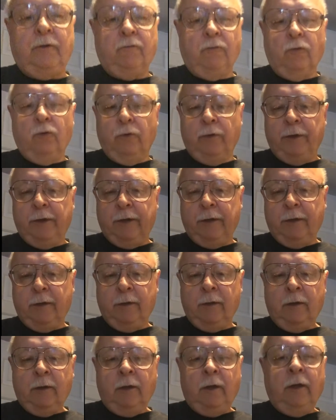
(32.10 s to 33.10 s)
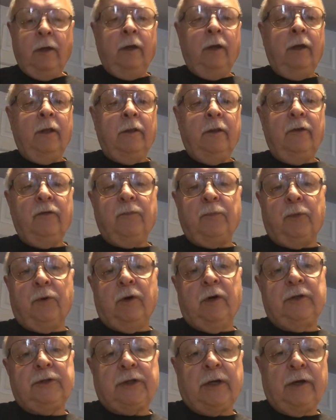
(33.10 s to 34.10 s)
ruined. This
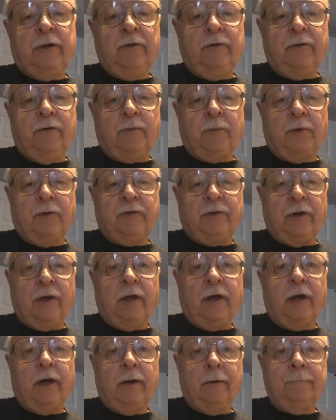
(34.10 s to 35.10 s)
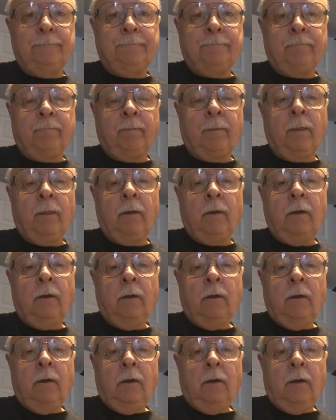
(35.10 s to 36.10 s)
brush, I use this brush a lot.
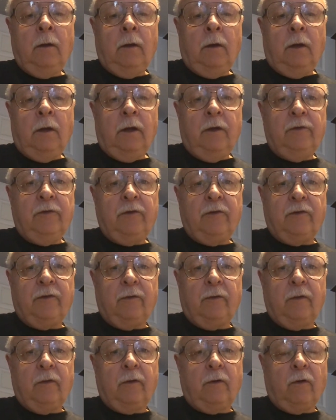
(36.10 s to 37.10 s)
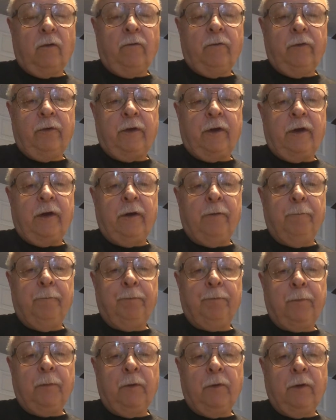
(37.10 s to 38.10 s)
And just over time,
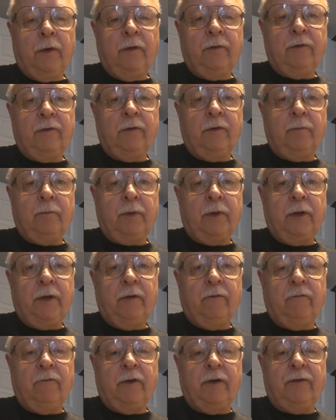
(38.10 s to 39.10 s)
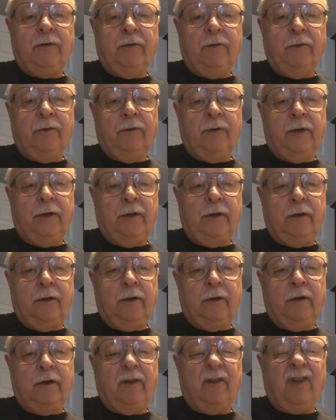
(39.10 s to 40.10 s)
it gets plenty of residue in it,
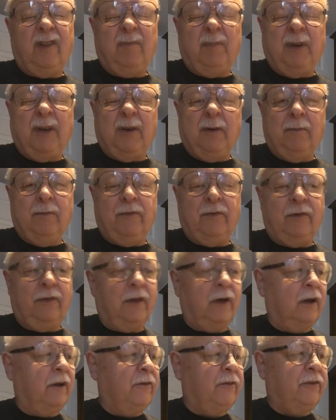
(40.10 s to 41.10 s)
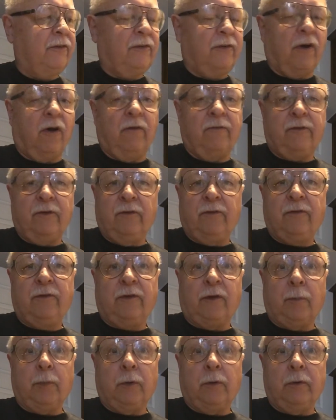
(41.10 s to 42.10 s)
and it becomes not as soft and
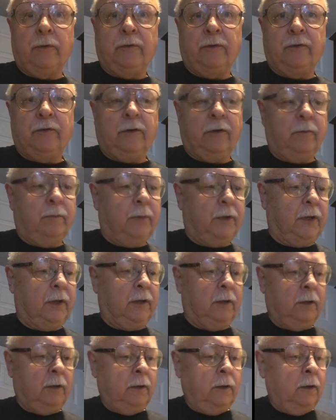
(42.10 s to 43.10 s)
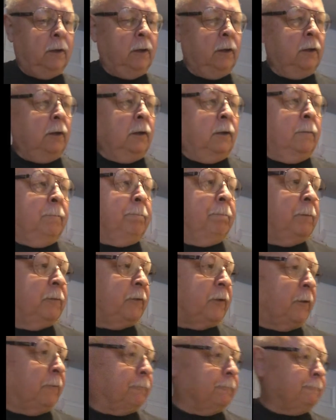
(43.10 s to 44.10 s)
supple as it could be.
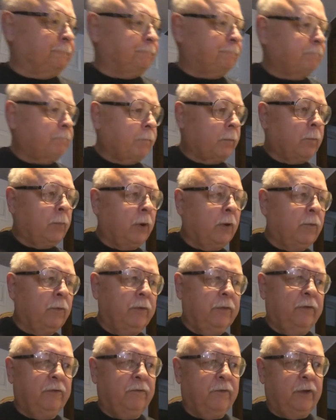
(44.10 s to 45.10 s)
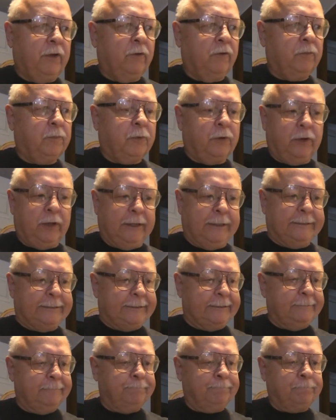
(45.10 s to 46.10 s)
So, part one of this video is pretty
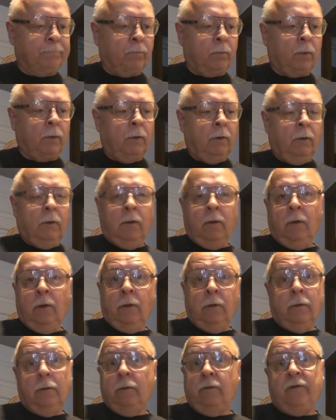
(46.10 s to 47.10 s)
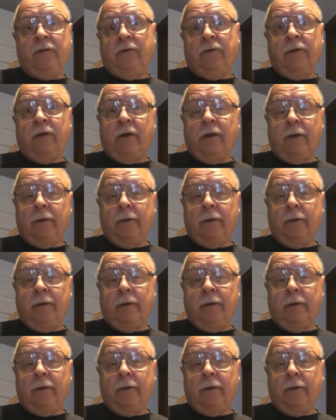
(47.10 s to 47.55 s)
easy. And this is not